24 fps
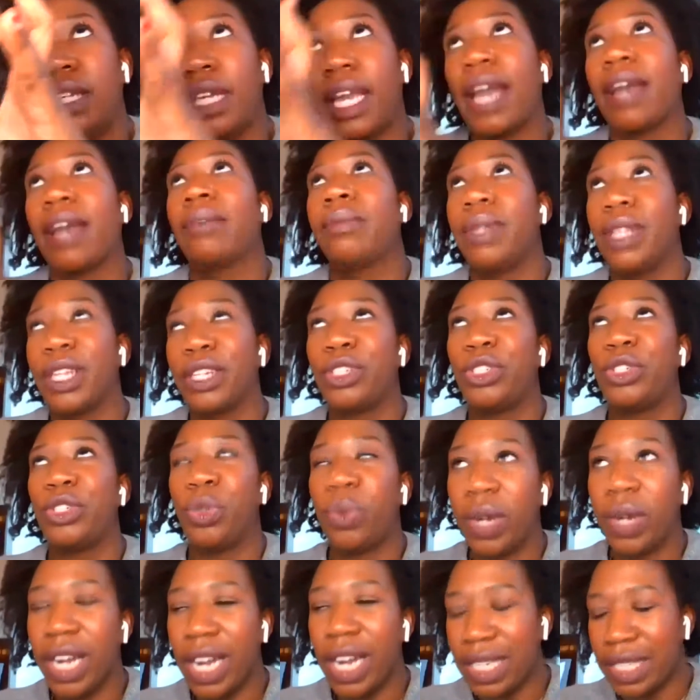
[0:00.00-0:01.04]
yeah, we launched in
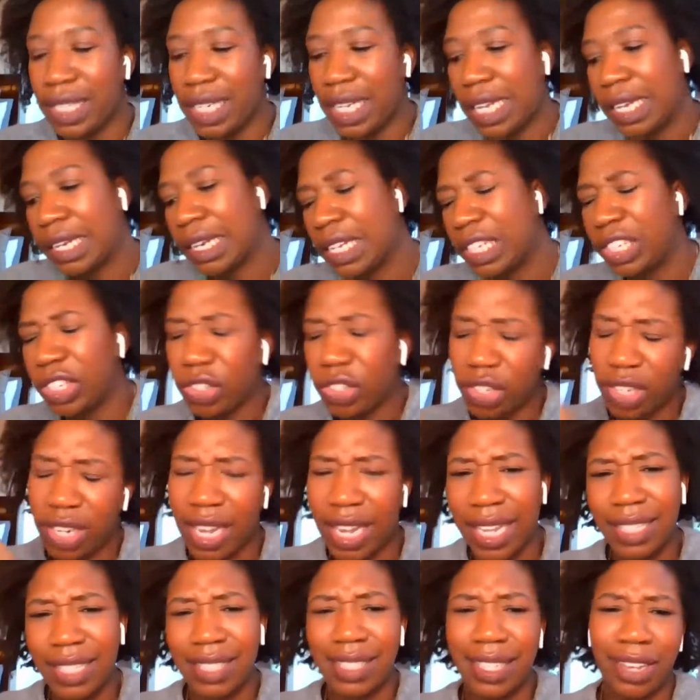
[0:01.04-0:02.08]
2019-ish,
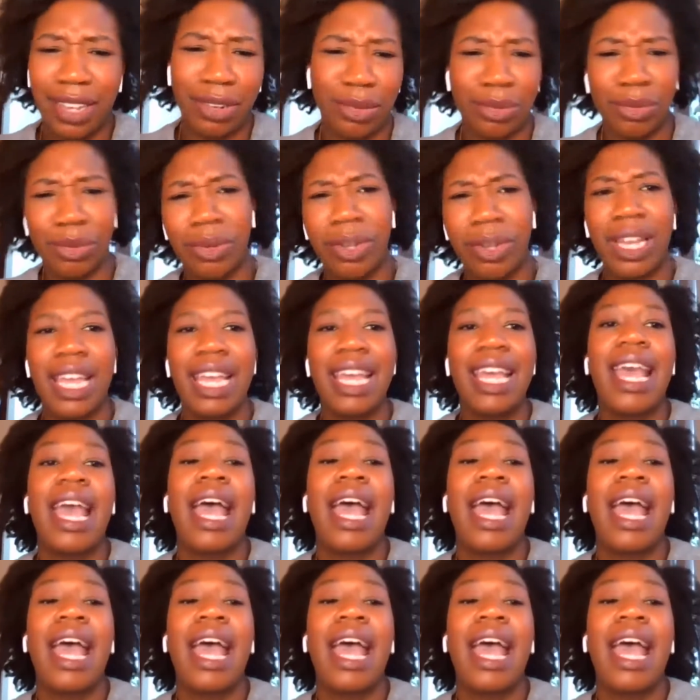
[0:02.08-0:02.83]
I guess year three.